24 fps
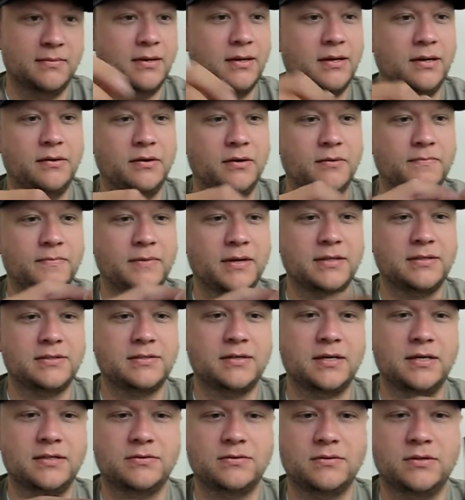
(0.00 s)
I don't know.
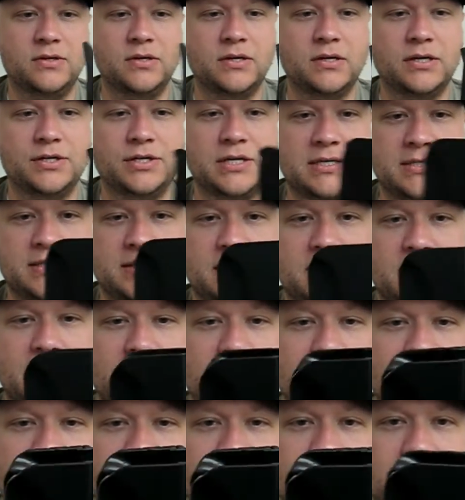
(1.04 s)
It's you can adjust the
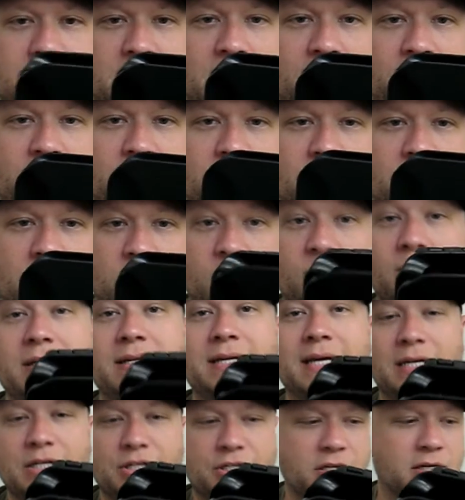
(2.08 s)
tension and stuff too, or the
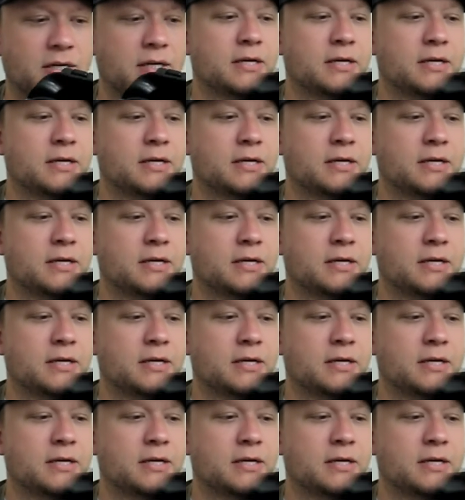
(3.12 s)
retention.